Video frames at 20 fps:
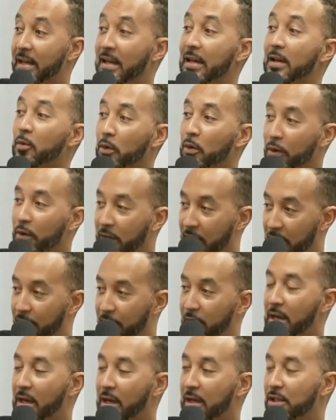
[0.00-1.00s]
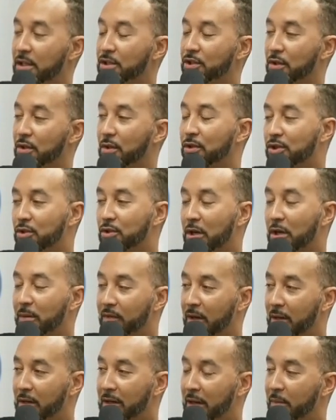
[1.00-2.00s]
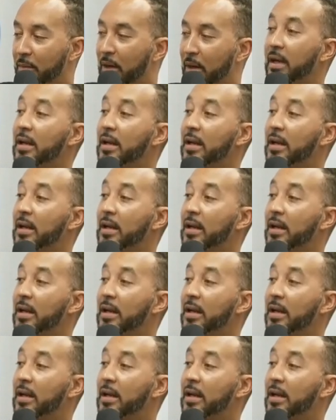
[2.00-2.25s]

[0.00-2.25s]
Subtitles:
and it will give you that additional stream of income,